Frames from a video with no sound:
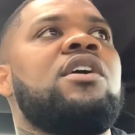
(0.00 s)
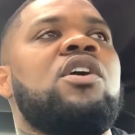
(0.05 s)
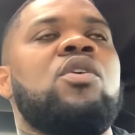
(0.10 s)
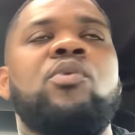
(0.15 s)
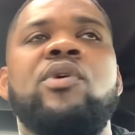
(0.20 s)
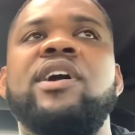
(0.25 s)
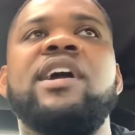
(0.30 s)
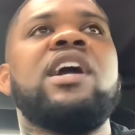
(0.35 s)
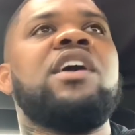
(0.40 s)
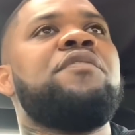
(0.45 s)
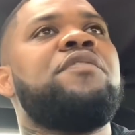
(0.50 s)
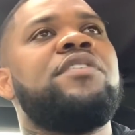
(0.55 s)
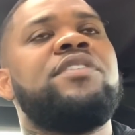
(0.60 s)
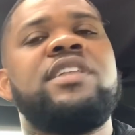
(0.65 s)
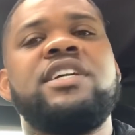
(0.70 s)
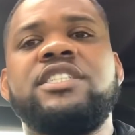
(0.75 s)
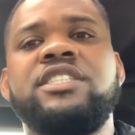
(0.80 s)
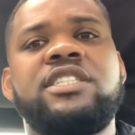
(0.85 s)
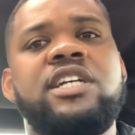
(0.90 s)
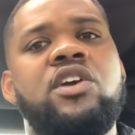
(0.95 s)
We're here for
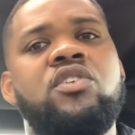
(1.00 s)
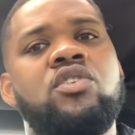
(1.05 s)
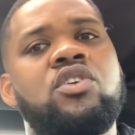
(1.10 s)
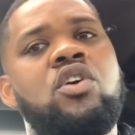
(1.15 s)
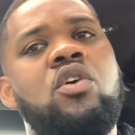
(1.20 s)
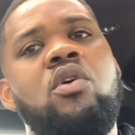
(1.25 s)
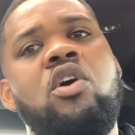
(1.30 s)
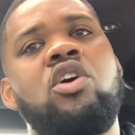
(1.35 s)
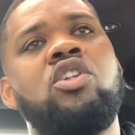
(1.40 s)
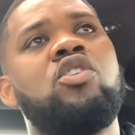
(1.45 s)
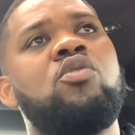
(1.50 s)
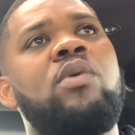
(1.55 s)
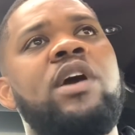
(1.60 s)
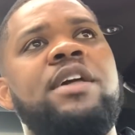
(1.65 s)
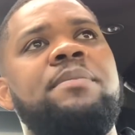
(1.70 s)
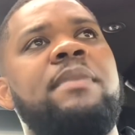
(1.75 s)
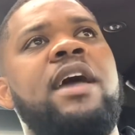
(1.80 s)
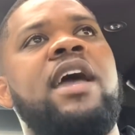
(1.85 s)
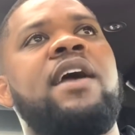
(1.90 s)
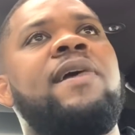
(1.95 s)
this year to go all the
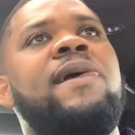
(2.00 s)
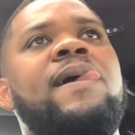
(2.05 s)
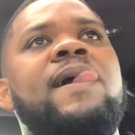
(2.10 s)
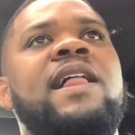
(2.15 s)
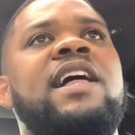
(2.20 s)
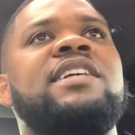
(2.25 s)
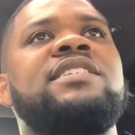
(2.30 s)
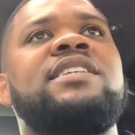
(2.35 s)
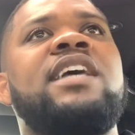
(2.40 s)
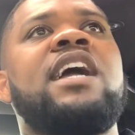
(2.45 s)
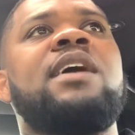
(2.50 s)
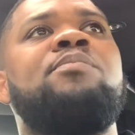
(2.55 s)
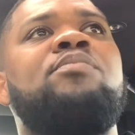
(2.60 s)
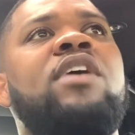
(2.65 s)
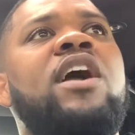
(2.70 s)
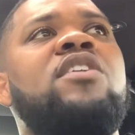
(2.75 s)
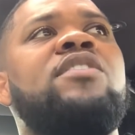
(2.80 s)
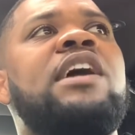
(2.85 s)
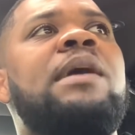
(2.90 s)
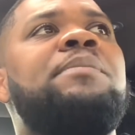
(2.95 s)
way, man. And Zach
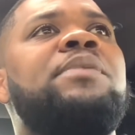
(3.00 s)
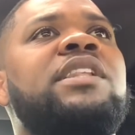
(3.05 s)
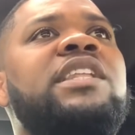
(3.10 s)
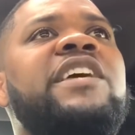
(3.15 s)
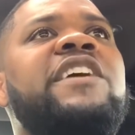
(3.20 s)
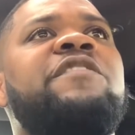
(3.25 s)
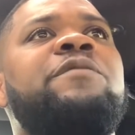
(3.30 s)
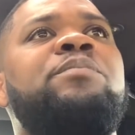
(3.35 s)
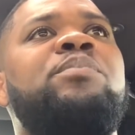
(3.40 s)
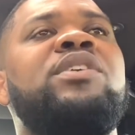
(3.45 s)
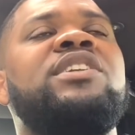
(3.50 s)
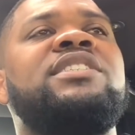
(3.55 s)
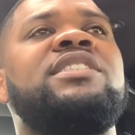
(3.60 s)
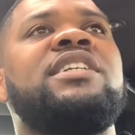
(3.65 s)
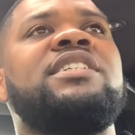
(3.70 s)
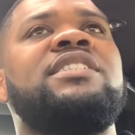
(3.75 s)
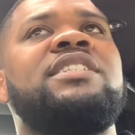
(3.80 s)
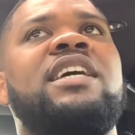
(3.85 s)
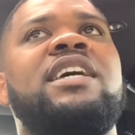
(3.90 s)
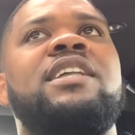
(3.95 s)
Brown, I believe, puts
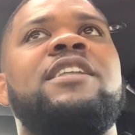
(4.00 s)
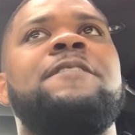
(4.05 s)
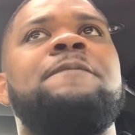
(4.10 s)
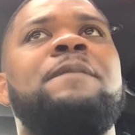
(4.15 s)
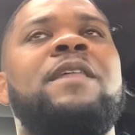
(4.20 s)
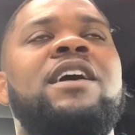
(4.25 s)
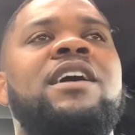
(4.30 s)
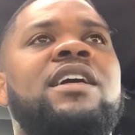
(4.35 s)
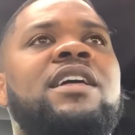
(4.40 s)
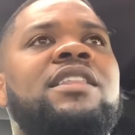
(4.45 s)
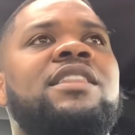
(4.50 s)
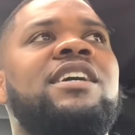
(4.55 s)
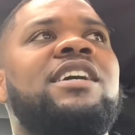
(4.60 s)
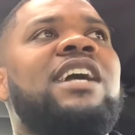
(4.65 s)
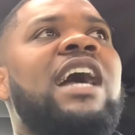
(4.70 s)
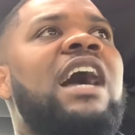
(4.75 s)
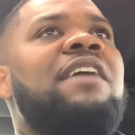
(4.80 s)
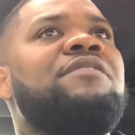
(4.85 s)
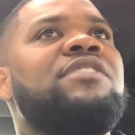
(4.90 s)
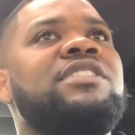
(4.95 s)
us in the
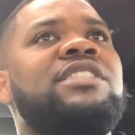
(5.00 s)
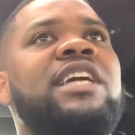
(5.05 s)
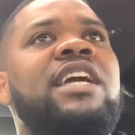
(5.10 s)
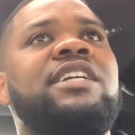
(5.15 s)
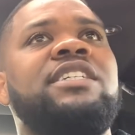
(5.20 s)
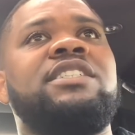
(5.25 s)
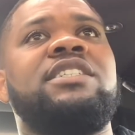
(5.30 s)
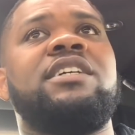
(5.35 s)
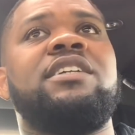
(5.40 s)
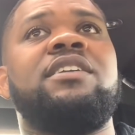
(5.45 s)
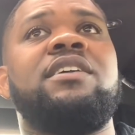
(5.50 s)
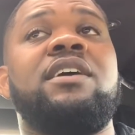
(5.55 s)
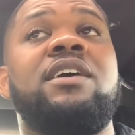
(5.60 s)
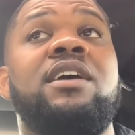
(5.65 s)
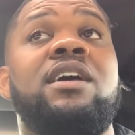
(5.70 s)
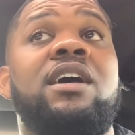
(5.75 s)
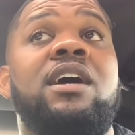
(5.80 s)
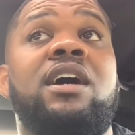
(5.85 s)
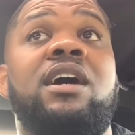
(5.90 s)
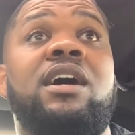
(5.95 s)
conversation
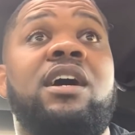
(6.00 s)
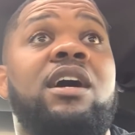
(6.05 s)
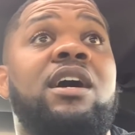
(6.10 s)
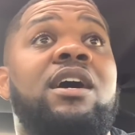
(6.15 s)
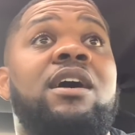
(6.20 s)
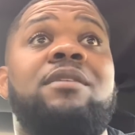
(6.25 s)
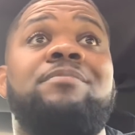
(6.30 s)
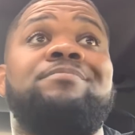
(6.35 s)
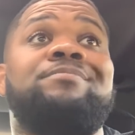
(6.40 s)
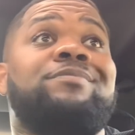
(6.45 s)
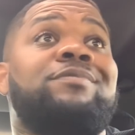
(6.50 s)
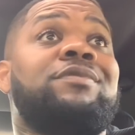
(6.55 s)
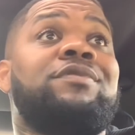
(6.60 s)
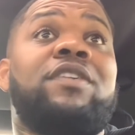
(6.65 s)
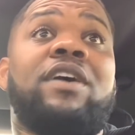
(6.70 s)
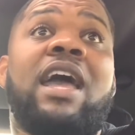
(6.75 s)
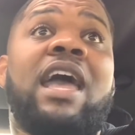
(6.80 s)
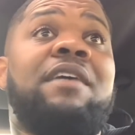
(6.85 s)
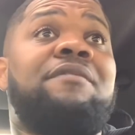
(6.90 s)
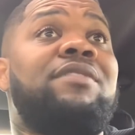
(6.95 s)

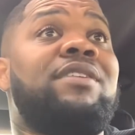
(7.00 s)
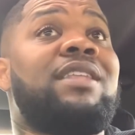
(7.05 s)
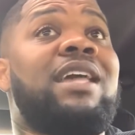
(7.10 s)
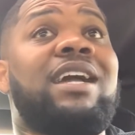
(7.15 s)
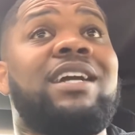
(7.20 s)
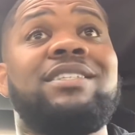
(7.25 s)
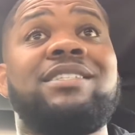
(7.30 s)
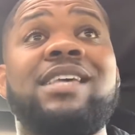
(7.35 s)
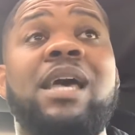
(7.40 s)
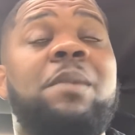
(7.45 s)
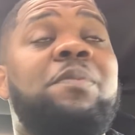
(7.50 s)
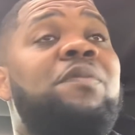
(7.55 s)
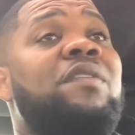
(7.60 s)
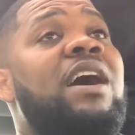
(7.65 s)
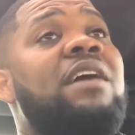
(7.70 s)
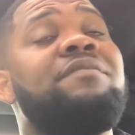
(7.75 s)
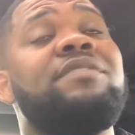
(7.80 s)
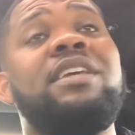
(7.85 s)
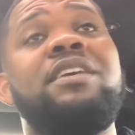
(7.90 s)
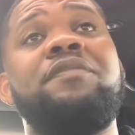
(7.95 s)
for having like a top
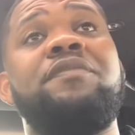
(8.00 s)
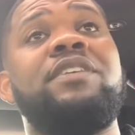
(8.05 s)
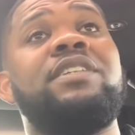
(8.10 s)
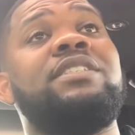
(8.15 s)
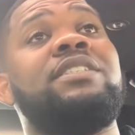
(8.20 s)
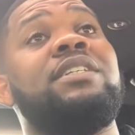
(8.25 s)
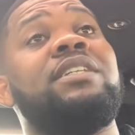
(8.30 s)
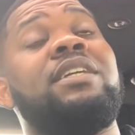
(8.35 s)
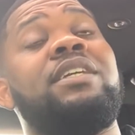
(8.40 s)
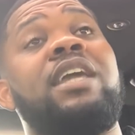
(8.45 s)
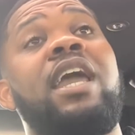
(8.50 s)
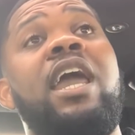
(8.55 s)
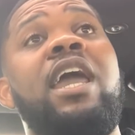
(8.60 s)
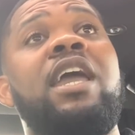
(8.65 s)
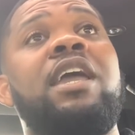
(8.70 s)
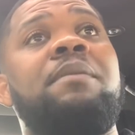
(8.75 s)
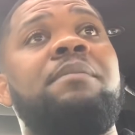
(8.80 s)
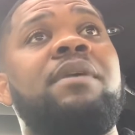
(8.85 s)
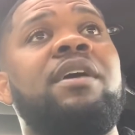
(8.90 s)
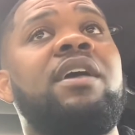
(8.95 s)
five defense in the
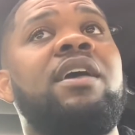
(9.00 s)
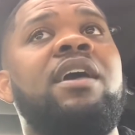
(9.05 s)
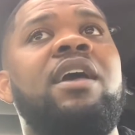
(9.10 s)
game.